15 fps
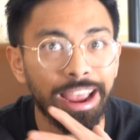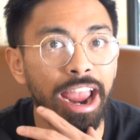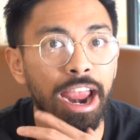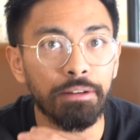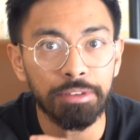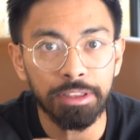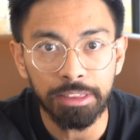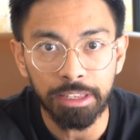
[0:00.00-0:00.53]

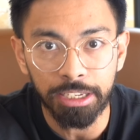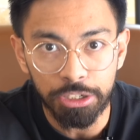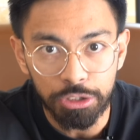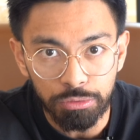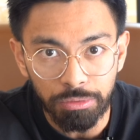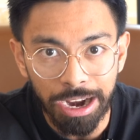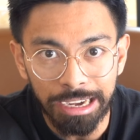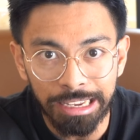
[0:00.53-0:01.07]
everything is
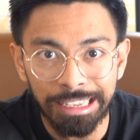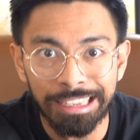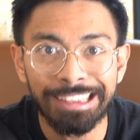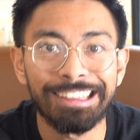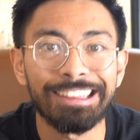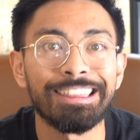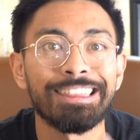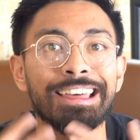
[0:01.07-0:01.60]
ready,
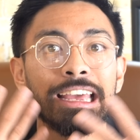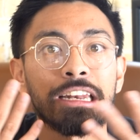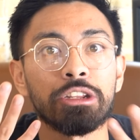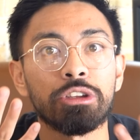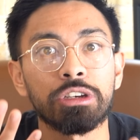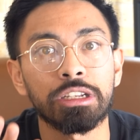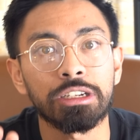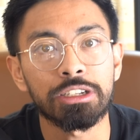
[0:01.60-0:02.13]
then
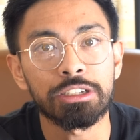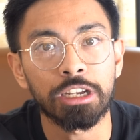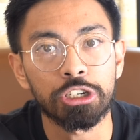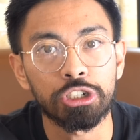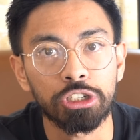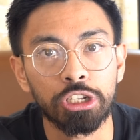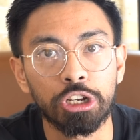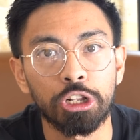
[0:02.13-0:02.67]
you can
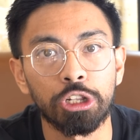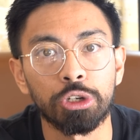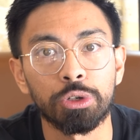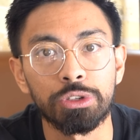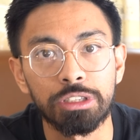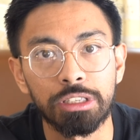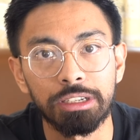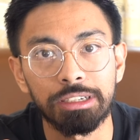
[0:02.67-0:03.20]
essentially
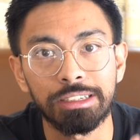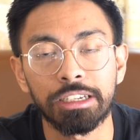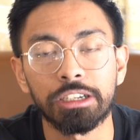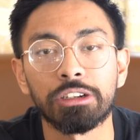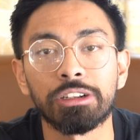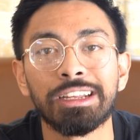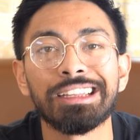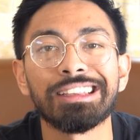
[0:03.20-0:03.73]
close the
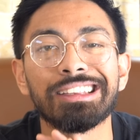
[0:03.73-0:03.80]
deal.